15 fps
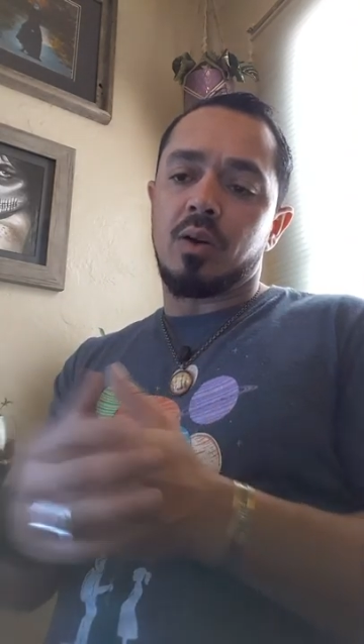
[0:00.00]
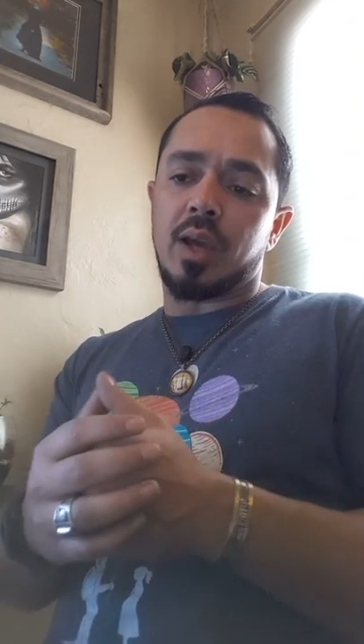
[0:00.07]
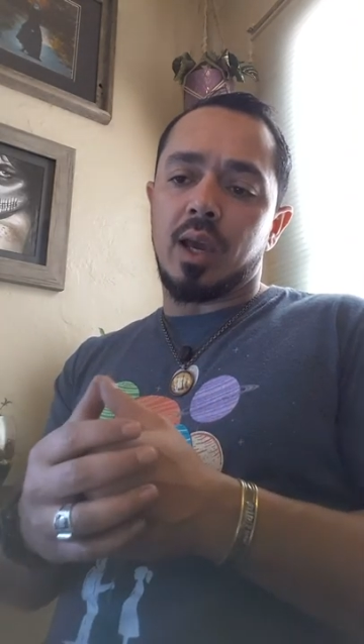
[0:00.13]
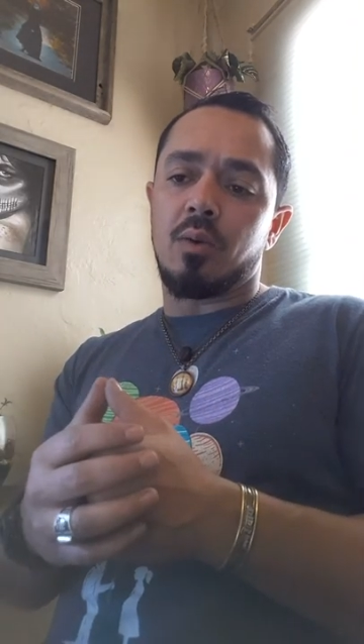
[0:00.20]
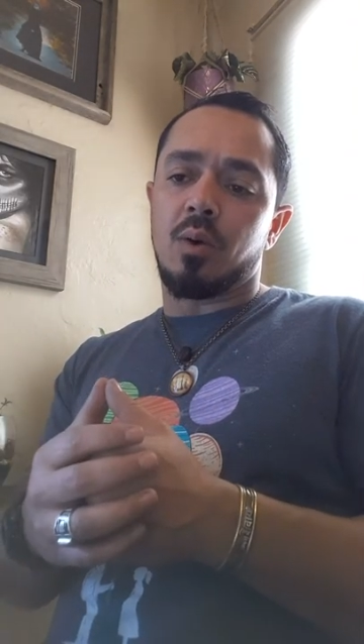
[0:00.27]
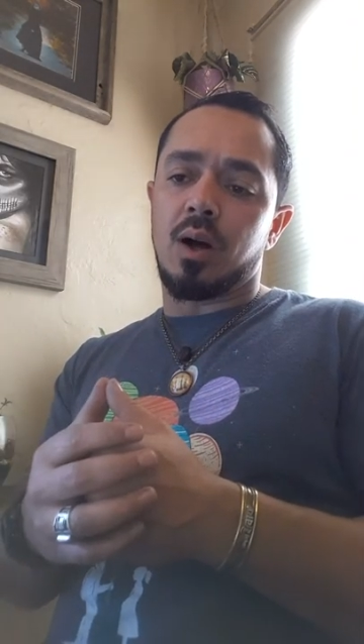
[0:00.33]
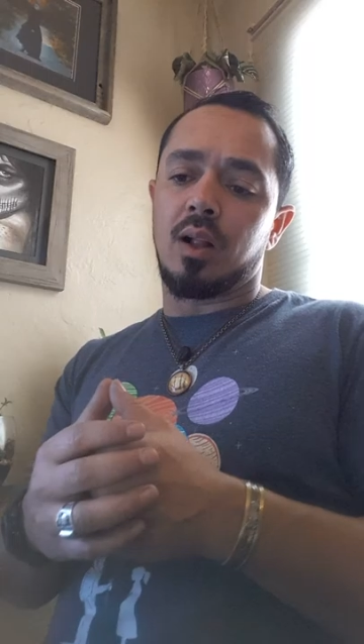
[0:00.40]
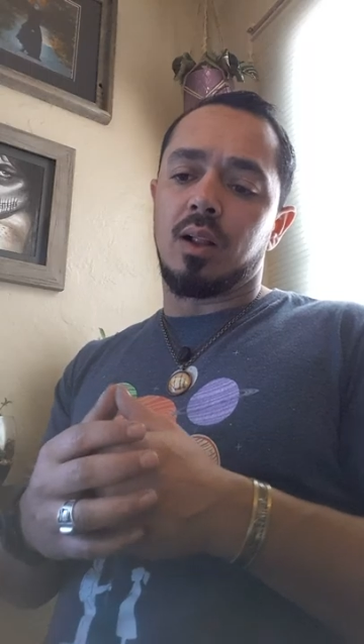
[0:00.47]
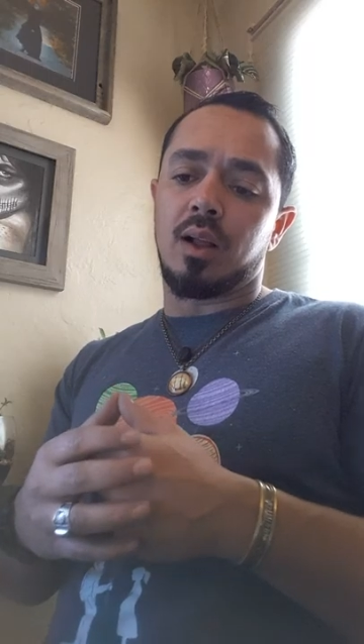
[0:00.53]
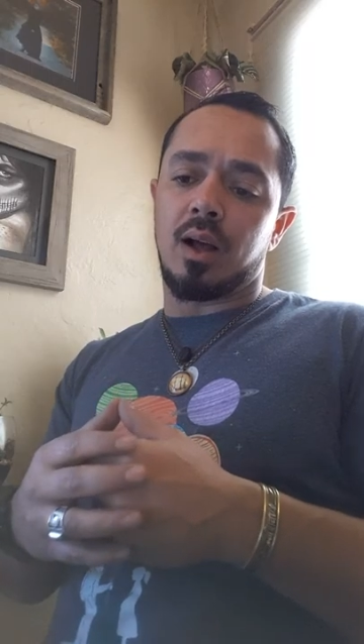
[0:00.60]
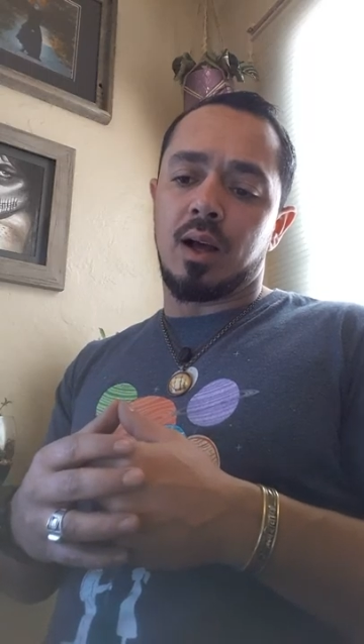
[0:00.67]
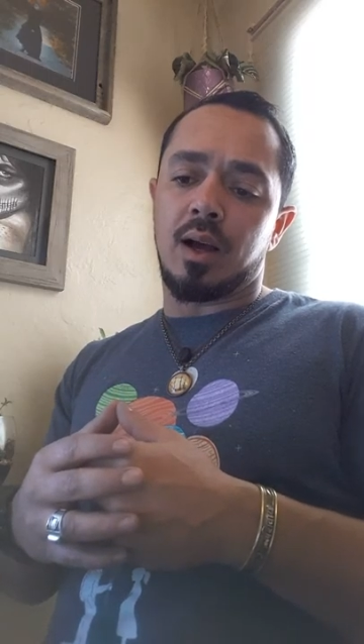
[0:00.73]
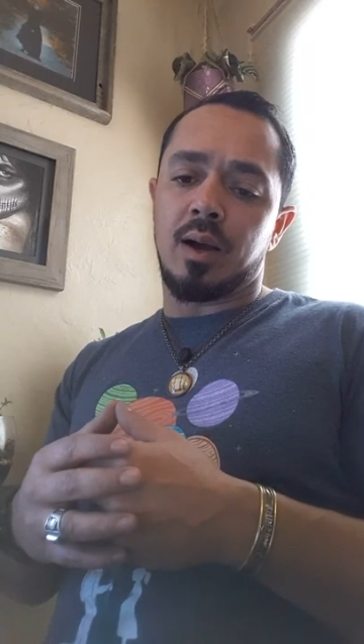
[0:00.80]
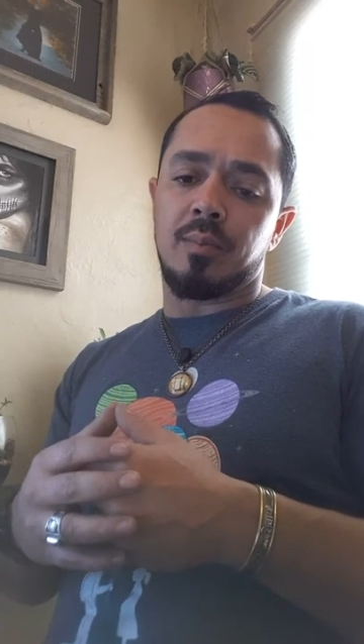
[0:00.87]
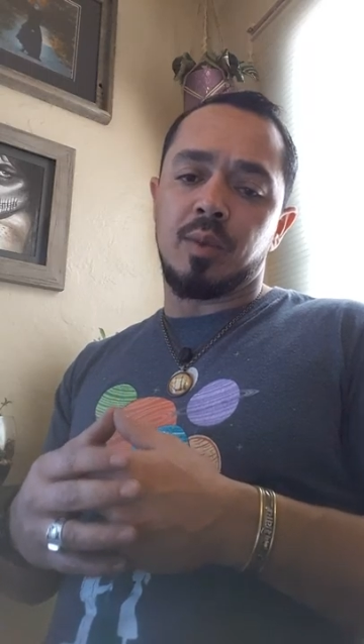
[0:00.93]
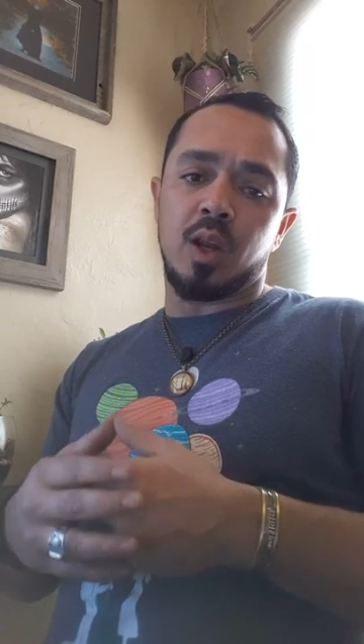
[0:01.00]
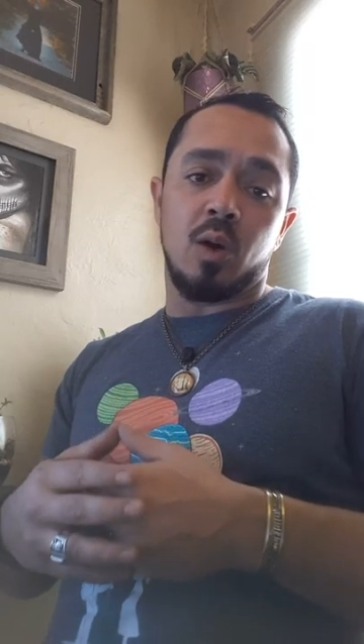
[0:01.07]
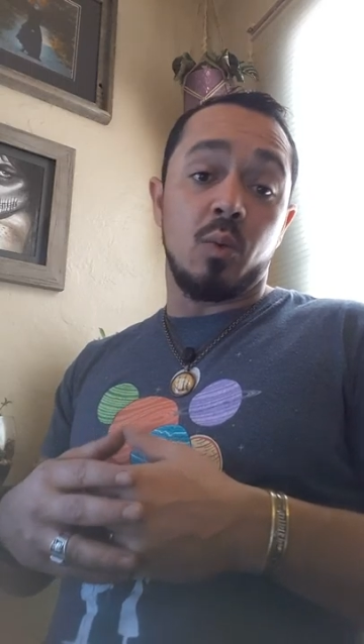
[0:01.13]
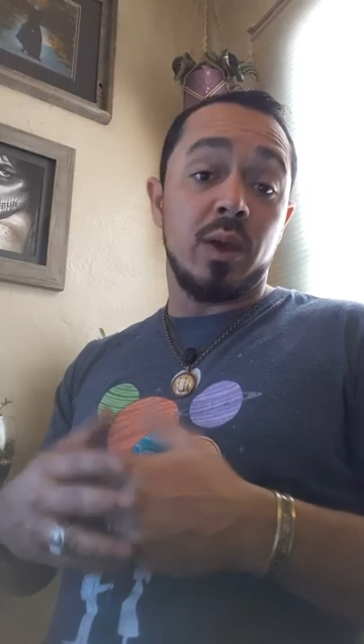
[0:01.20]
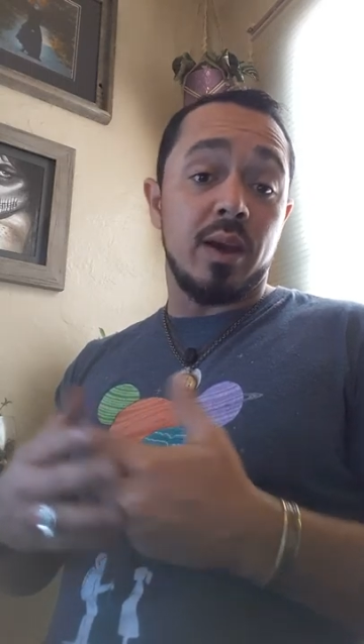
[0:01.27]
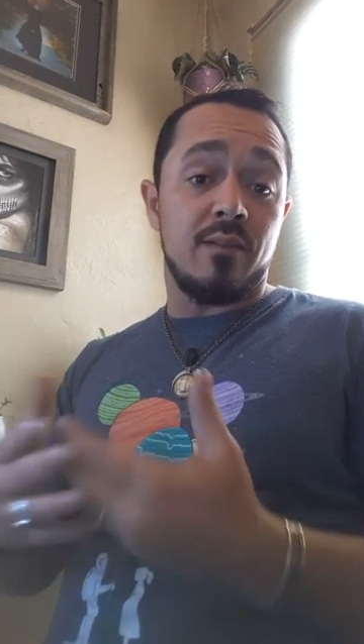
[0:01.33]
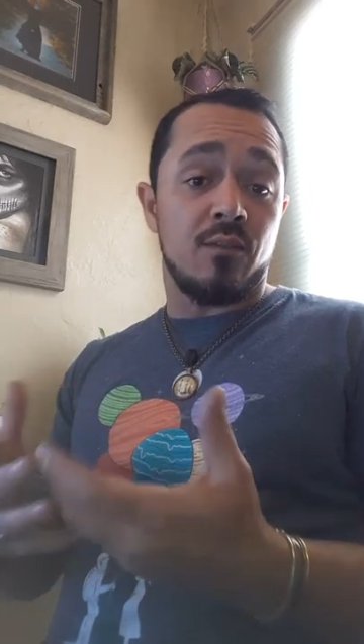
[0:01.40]
okay, well, um, you
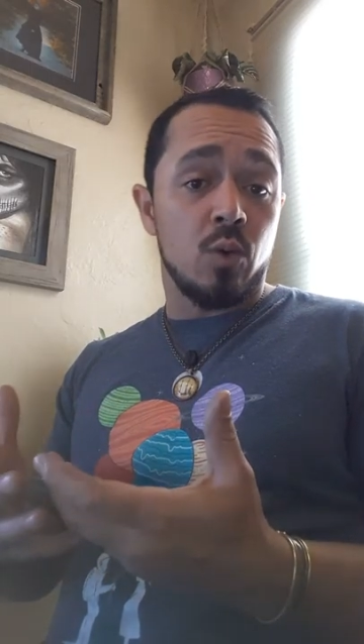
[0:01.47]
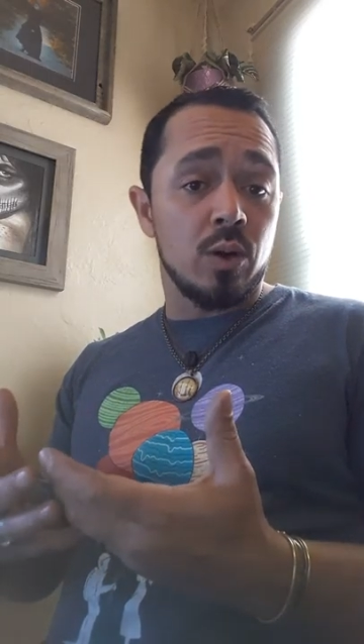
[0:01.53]
know, we have